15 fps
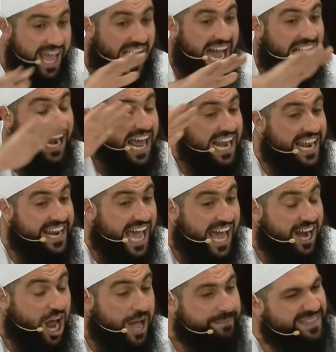Halal and
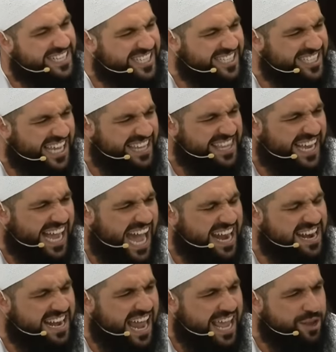haram, this is
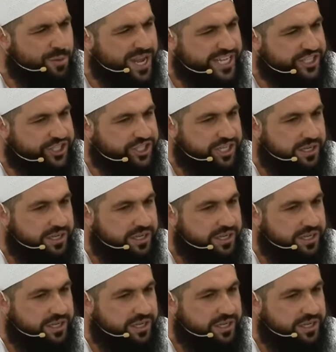kindergarten language.